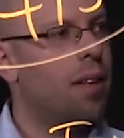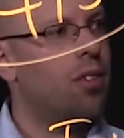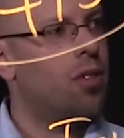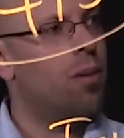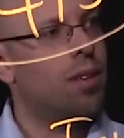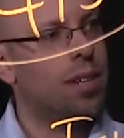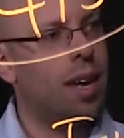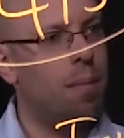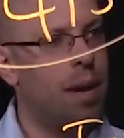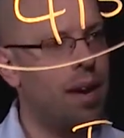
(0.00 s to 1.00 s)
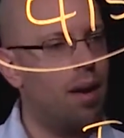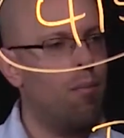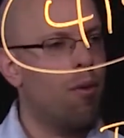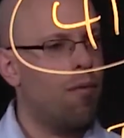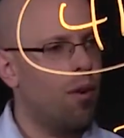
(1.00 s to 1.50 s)
that students can
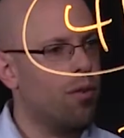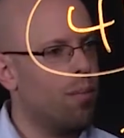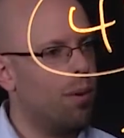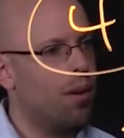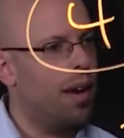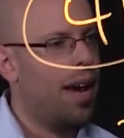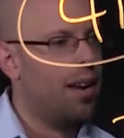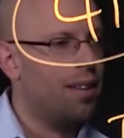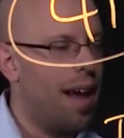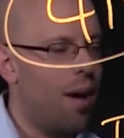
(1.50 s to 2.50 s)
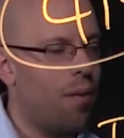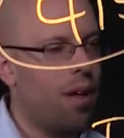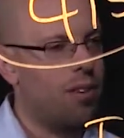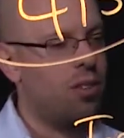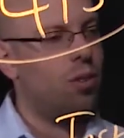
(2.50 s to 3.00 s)
become more vulnerable and allow
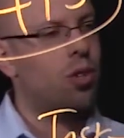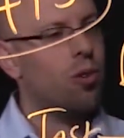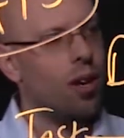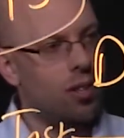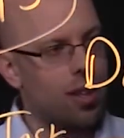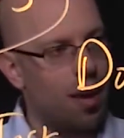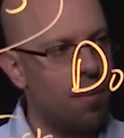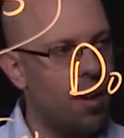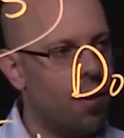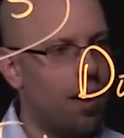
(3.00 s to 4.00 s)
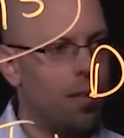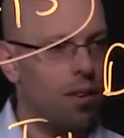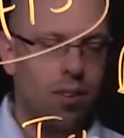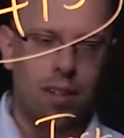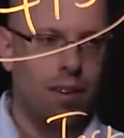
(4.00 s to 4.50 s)
us to trust them, right?
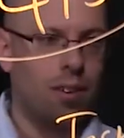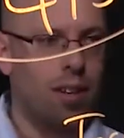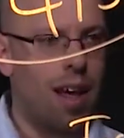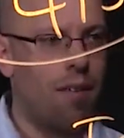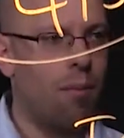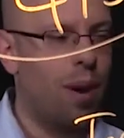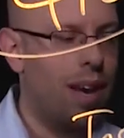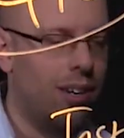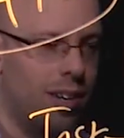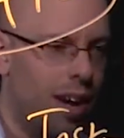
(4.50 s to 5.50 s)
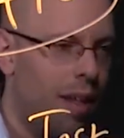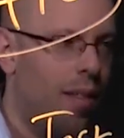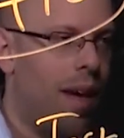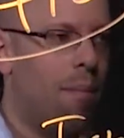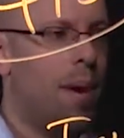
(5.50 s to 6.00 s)
There's a lot of ways
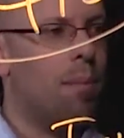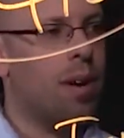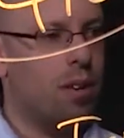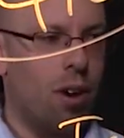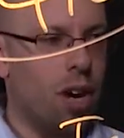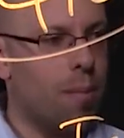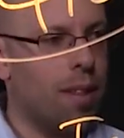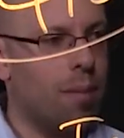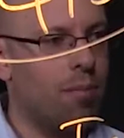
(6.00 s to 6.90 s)
that people can talk about